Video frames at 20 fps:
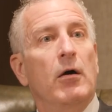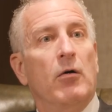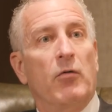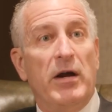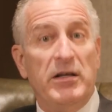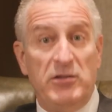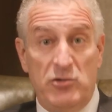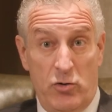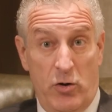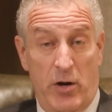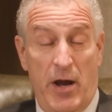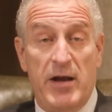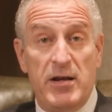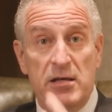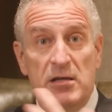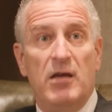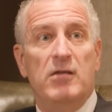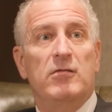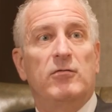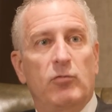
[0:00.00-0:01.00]
Right, you're
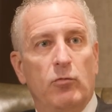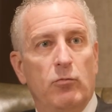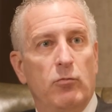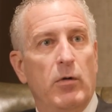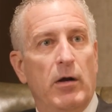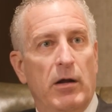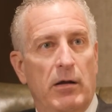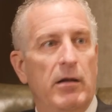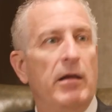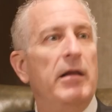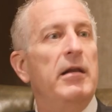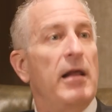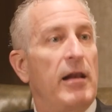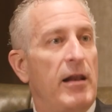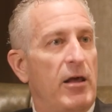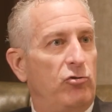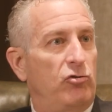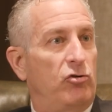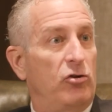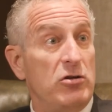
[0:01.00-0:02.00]
heading into an
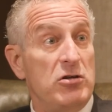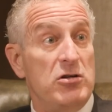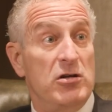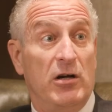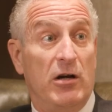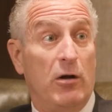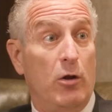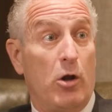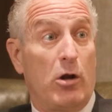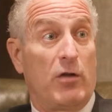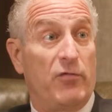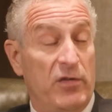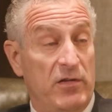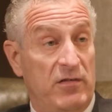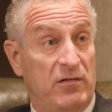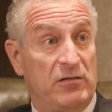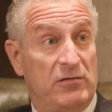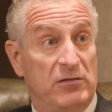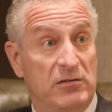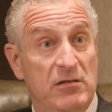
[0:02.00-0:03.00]
election year, a lot of
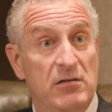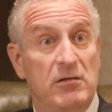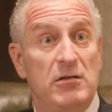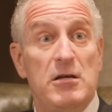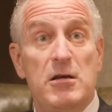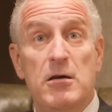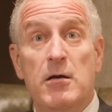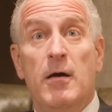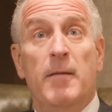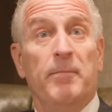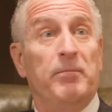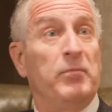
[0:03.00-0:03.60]
uncertainty.